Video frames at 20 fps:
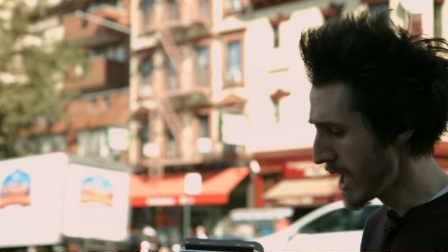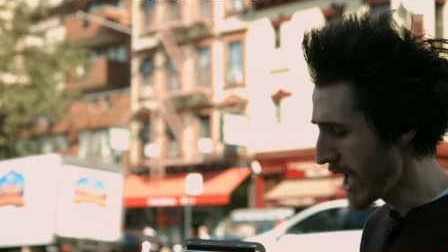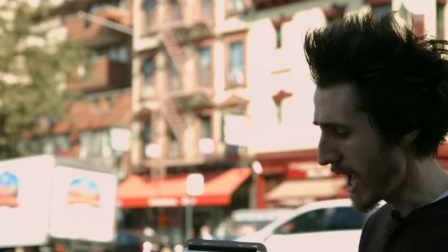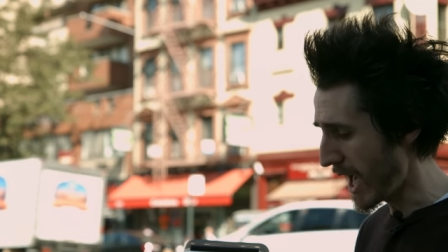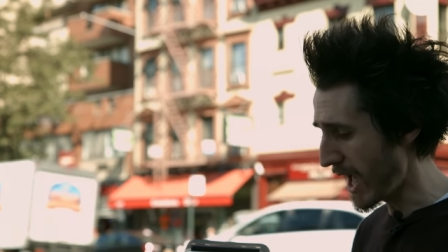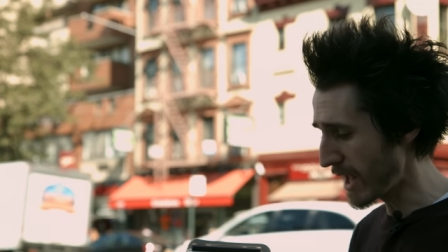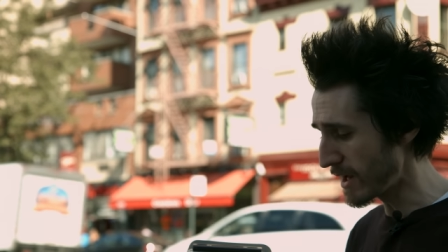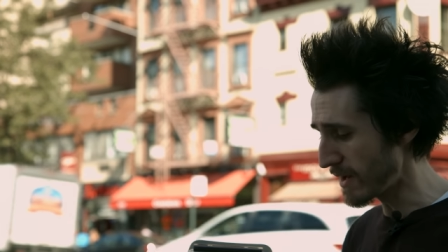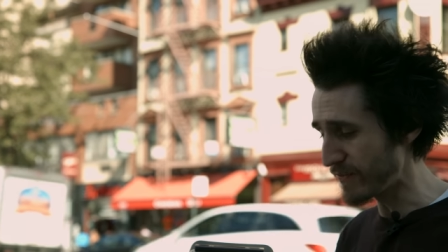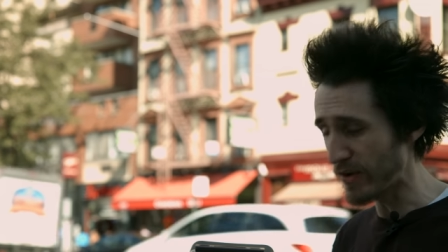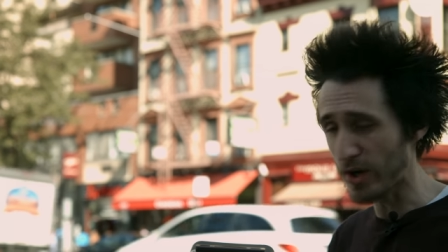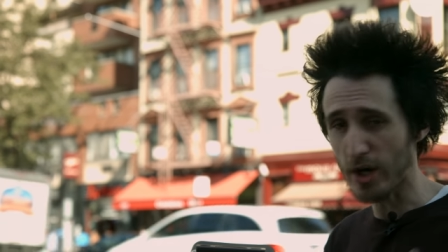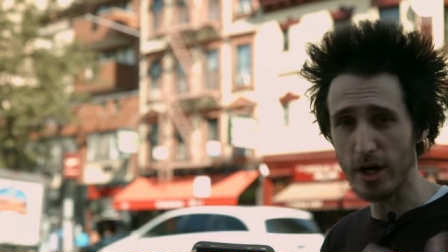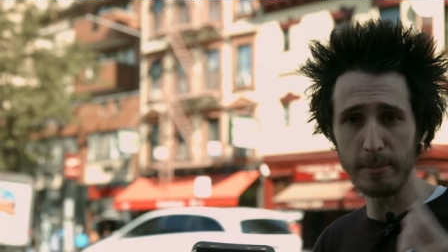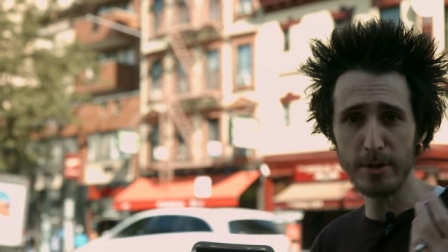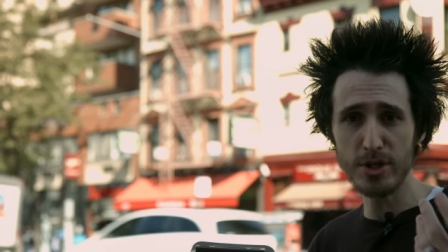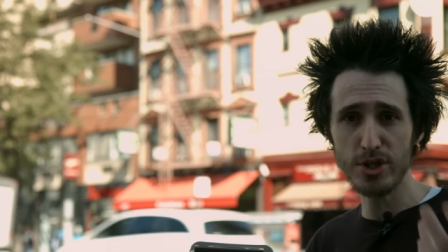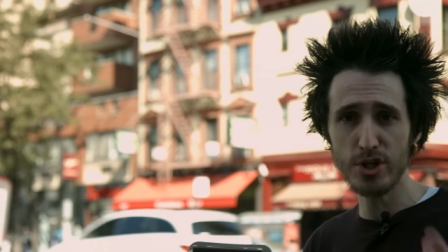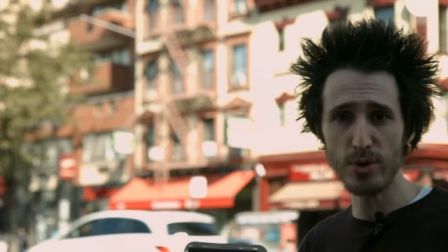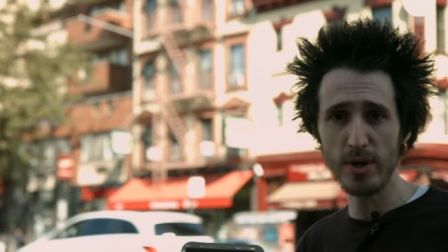And if you're gonna
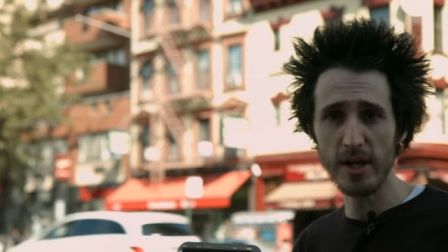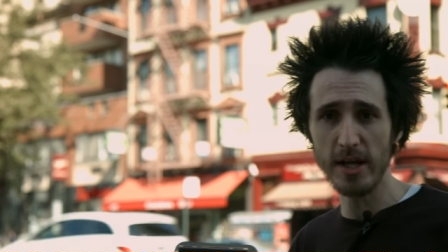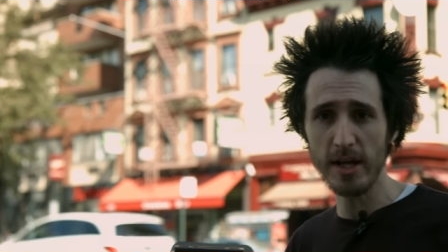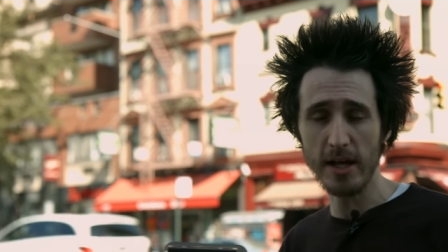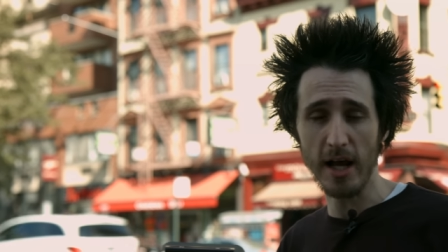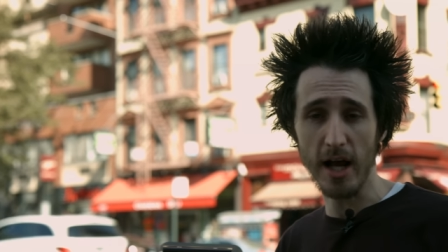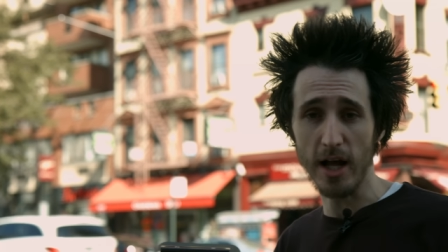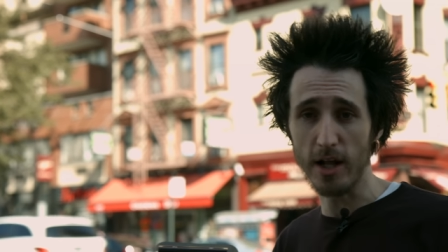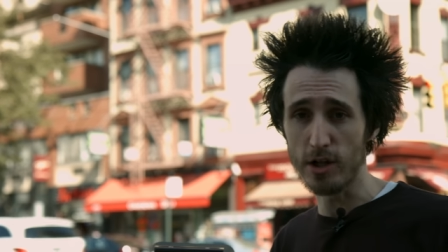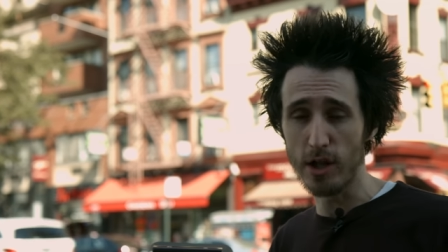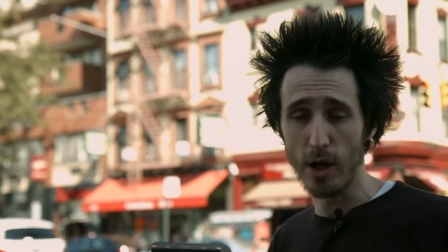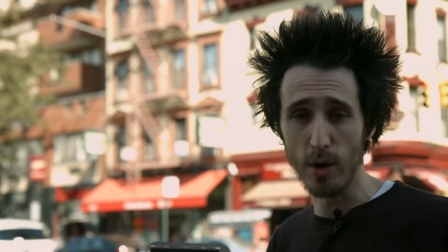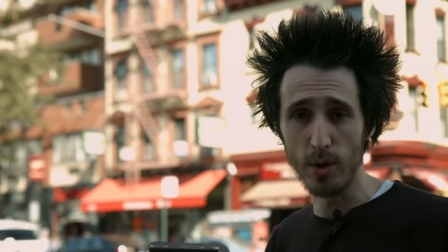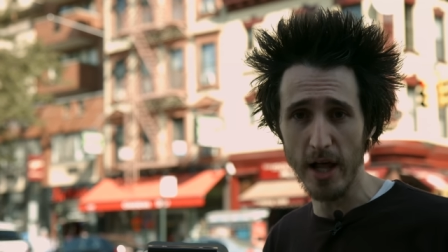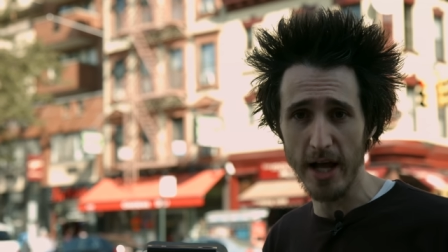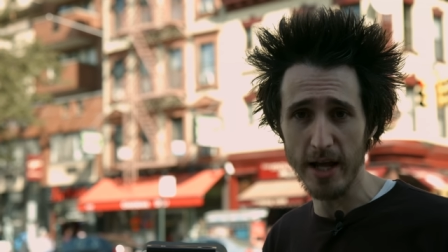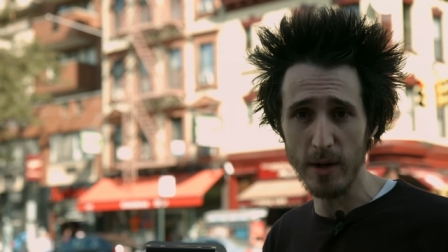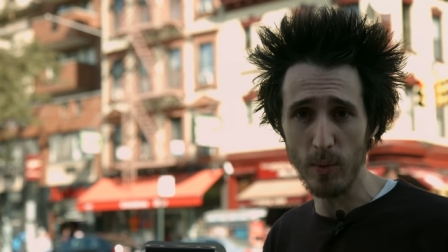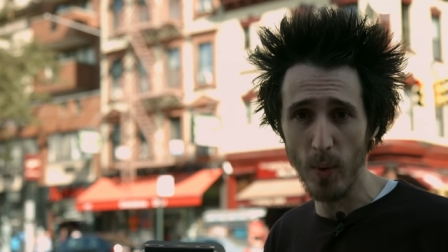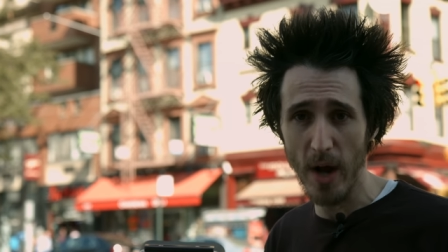be shooting a low
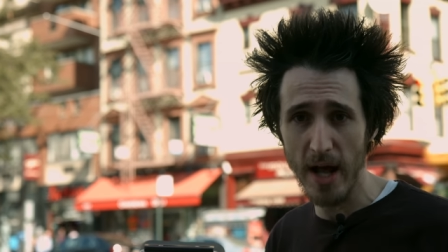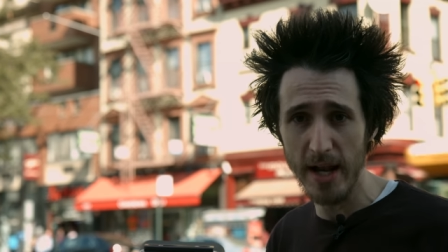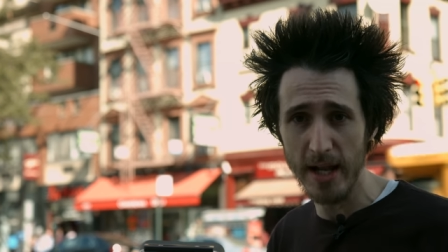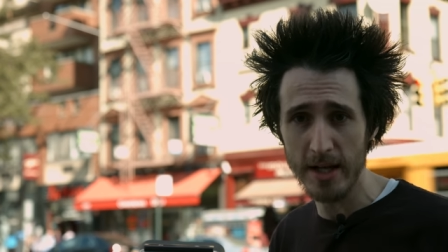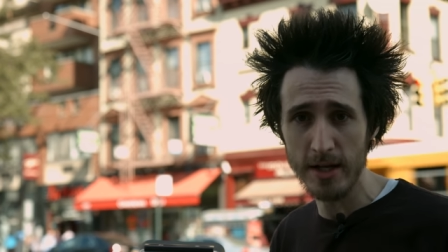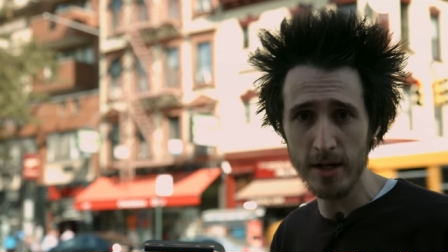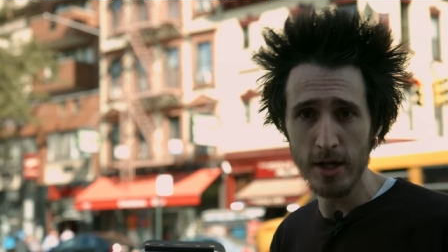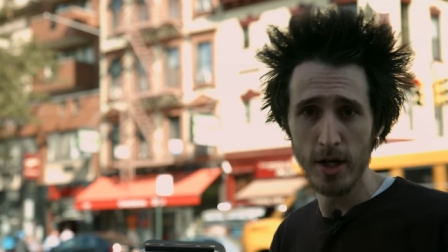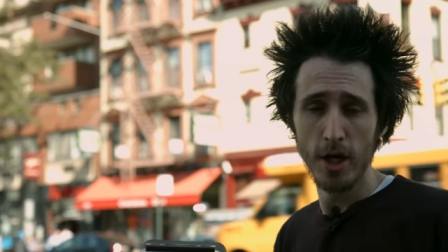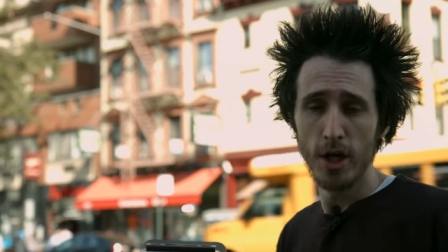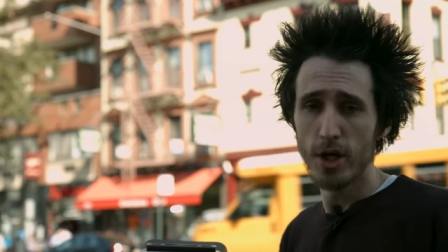light wedding,